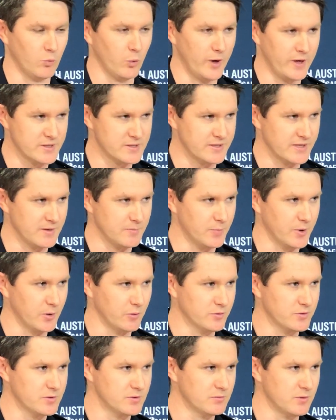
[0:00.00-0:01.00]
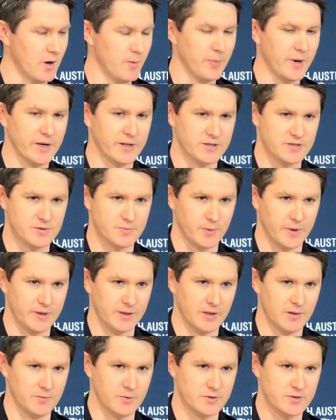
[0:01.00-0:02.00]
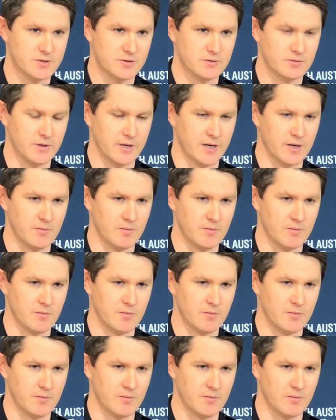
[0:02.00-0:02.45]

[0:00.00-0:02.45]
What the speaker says: wear seatbelts, obey the speed limits,